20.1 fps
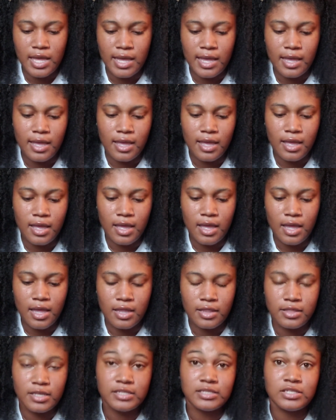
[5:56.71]

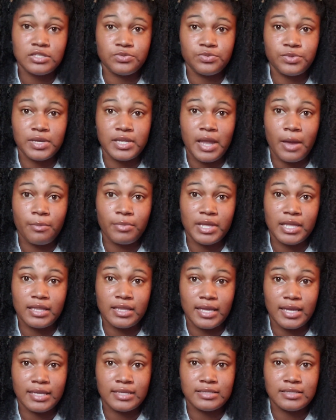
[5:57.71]
And this is when I'm being
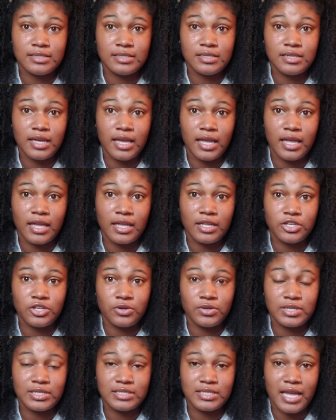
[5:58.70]
lazy and
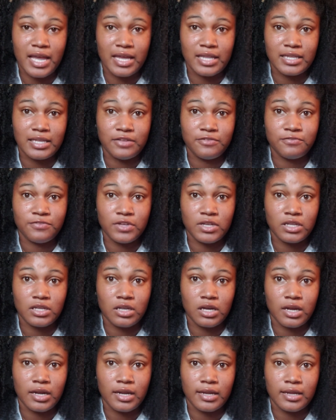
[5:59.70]
don't exactly feel
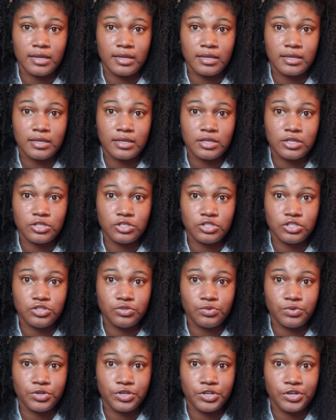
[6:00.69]
like
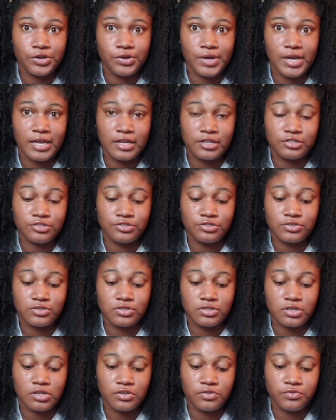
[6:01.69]
doing no extra
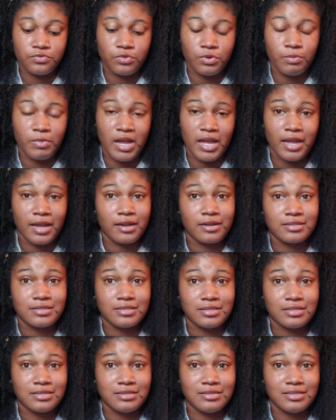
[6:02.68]
stuff with my hair
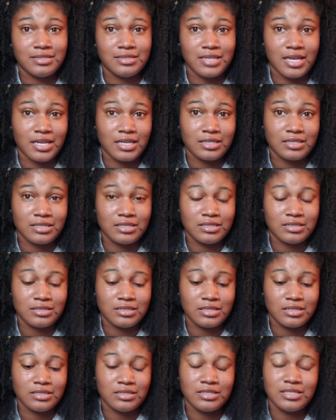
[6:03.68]
to detangle it,
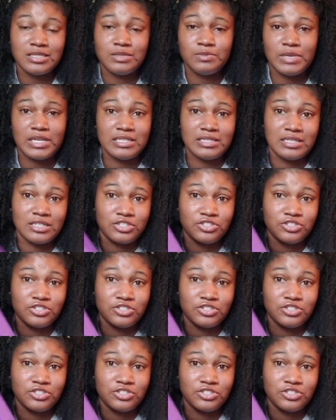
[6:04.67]
because this makes it